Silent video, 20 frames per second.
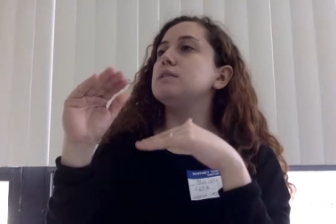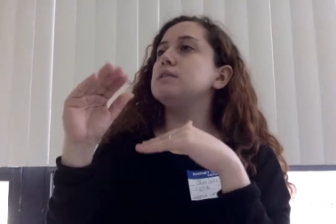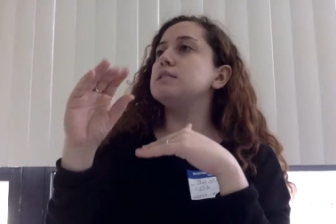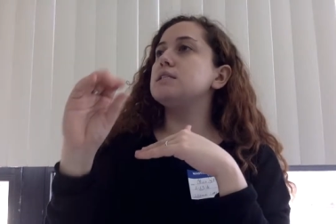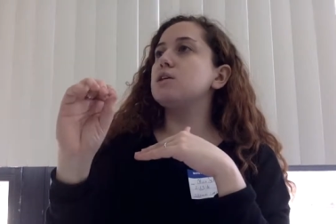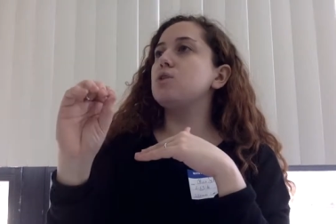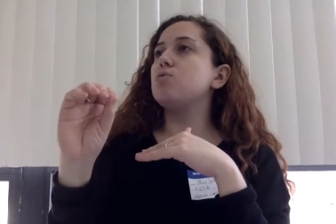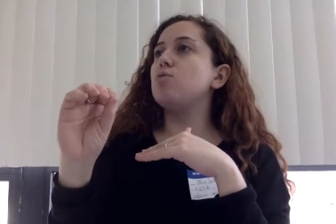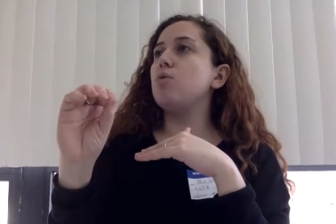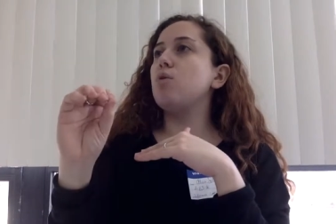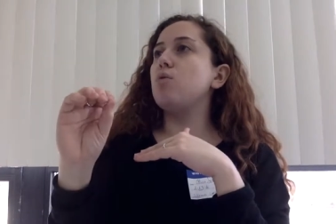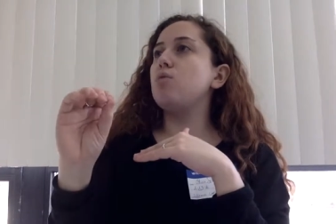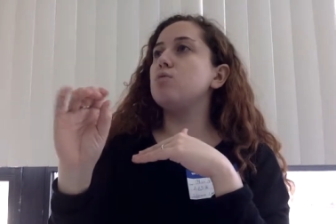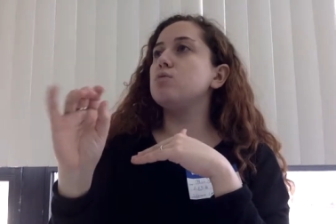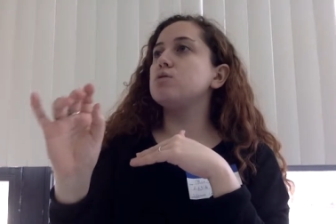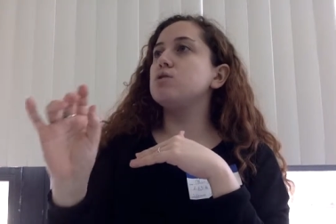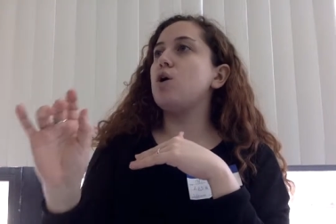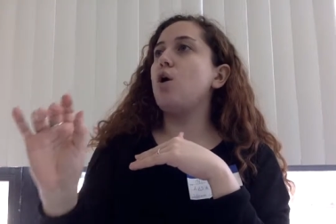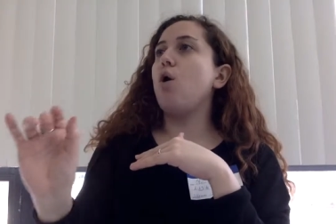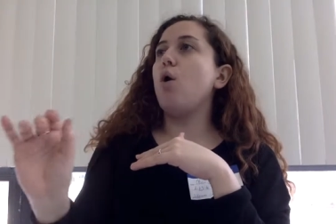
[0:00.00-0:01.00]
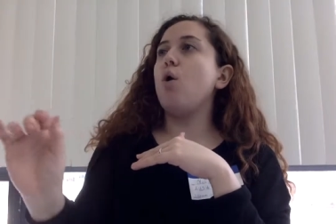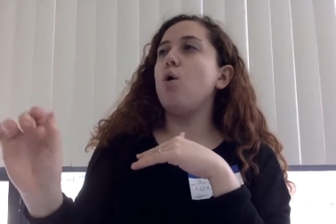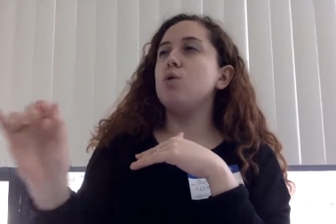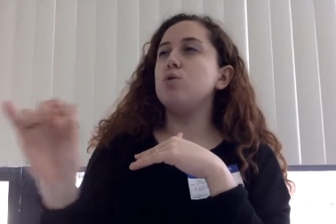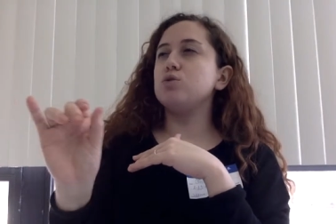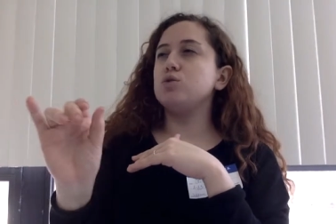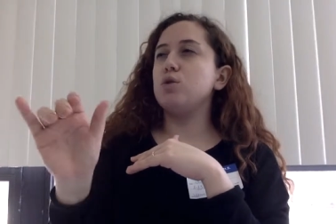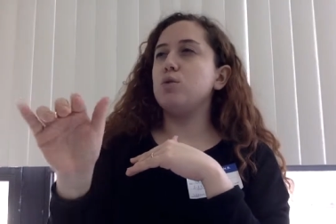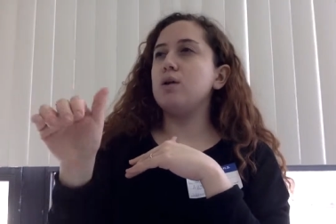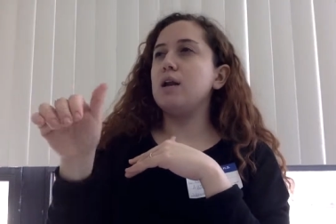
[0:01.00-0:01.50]
we'll never be able to reach
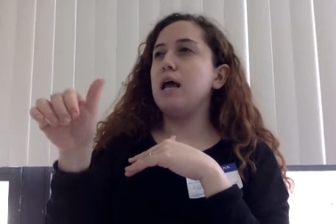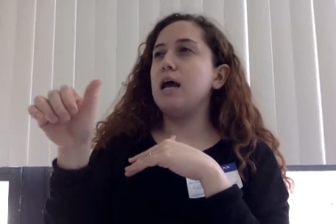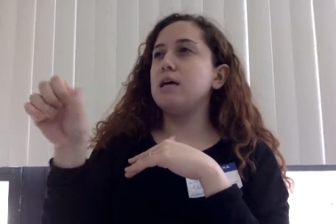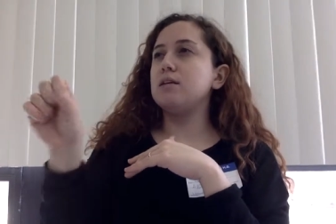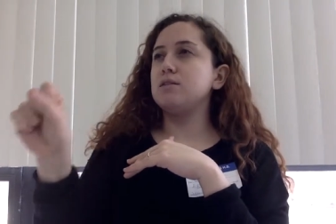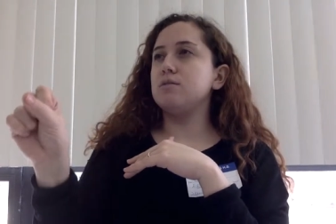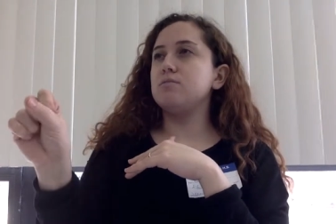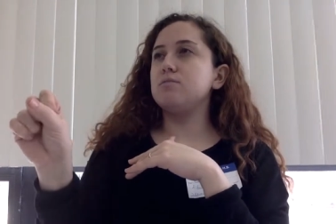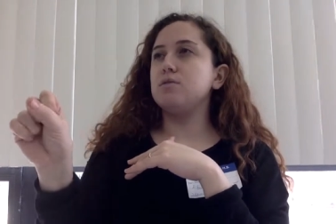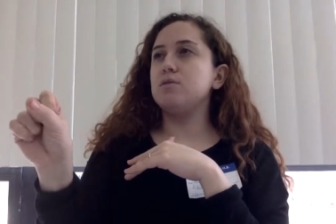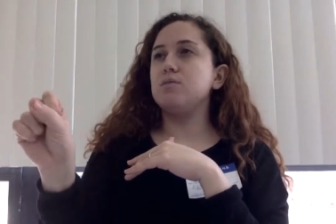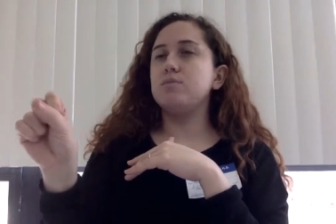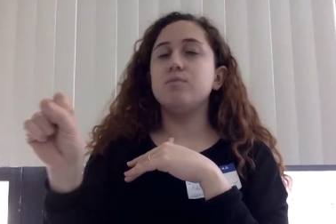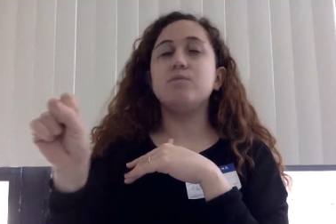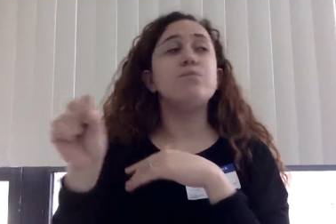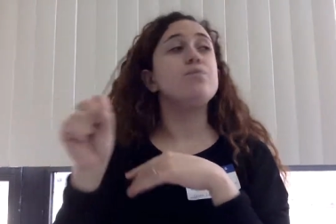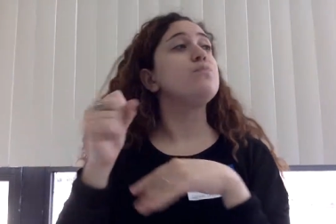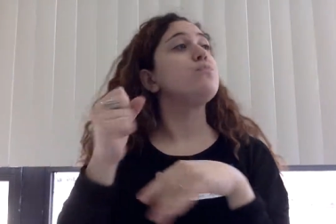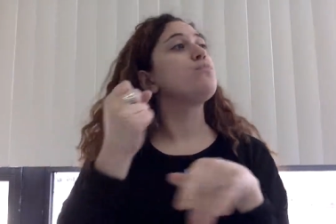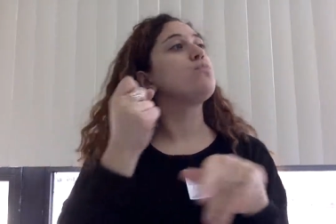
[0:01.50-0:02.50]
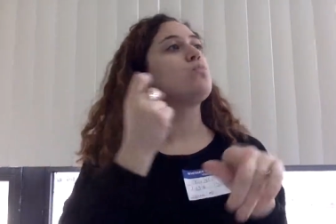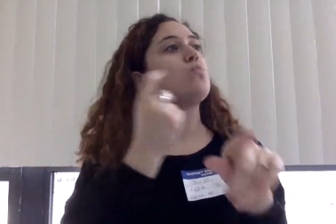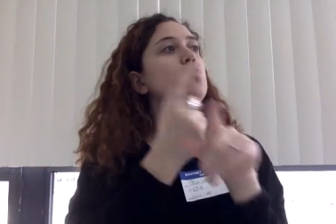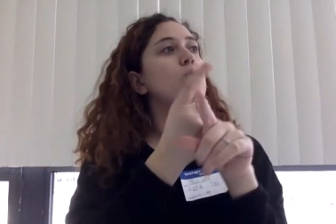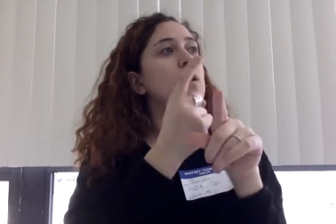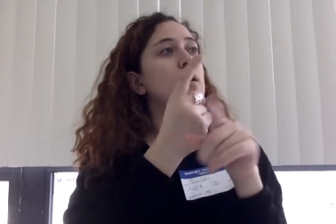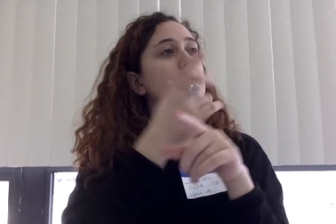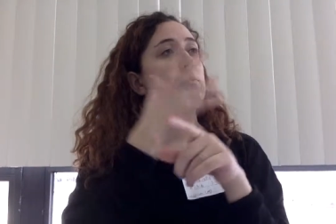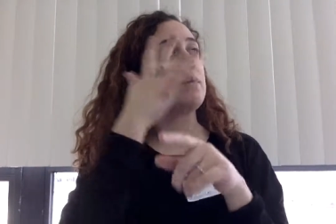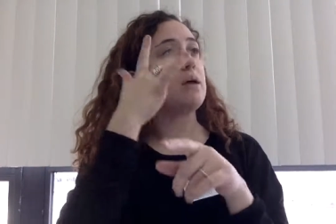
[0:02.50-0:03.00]
the height of 0,
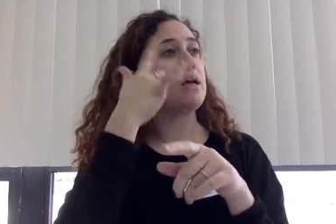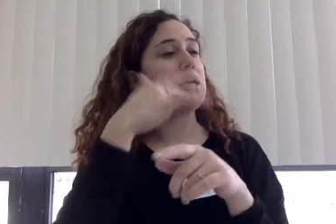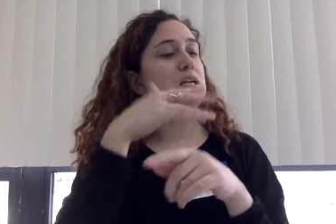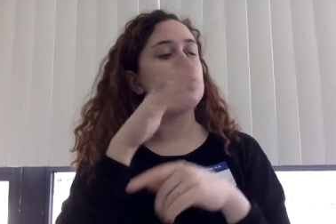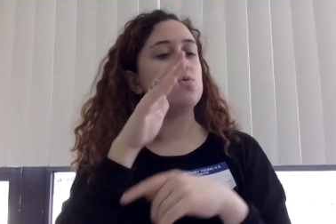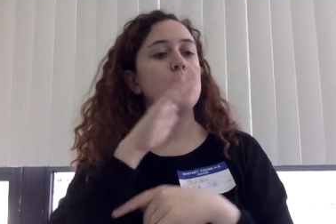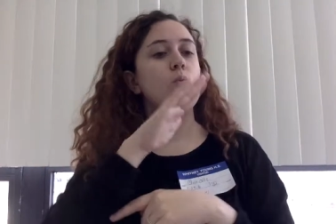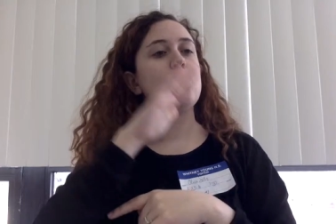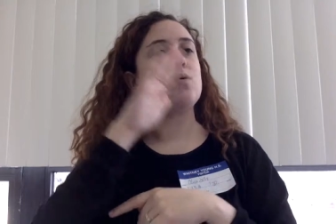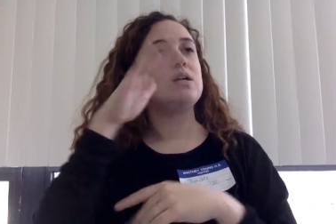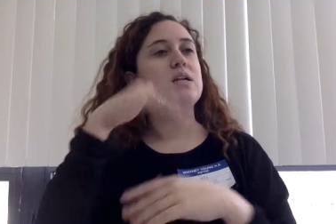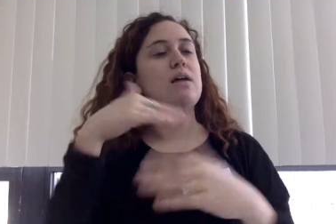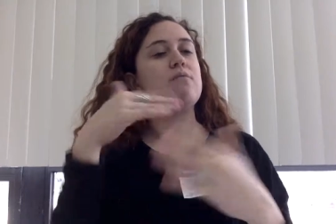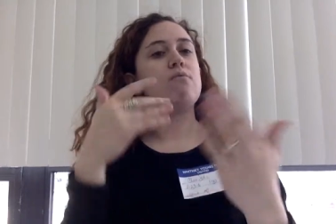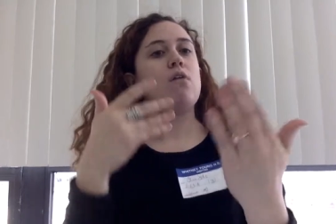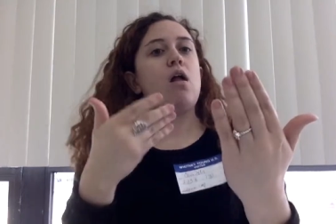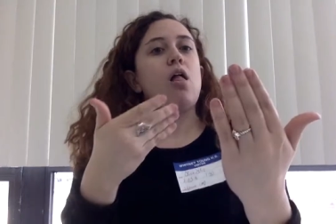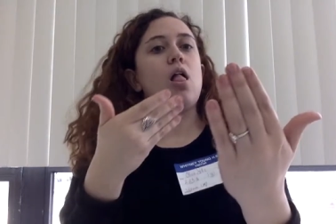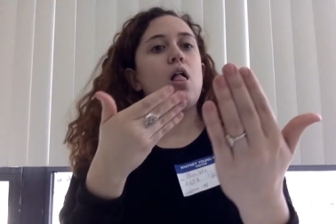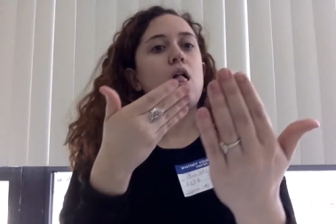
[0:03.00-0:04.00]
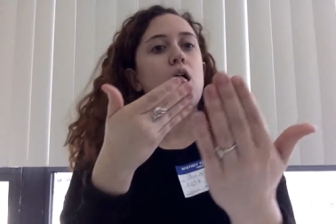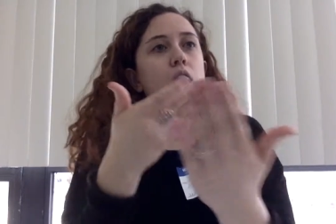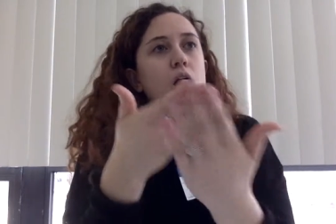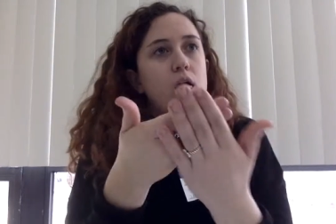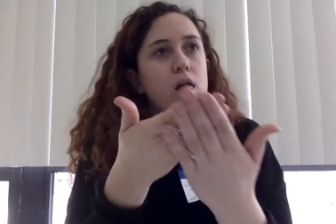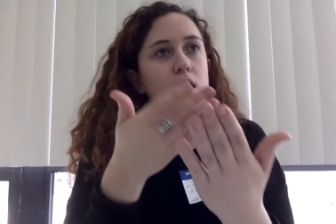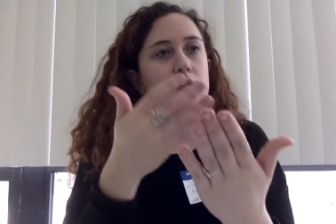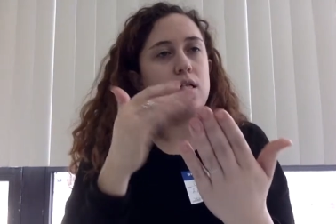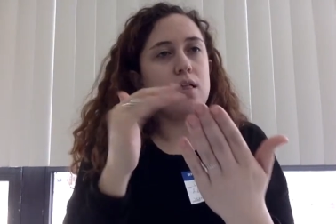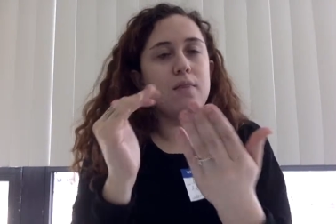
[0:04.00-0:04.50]
given this
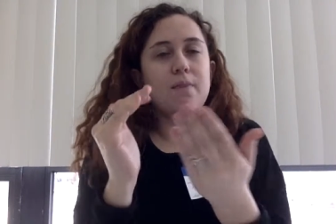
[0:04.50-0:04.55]
function.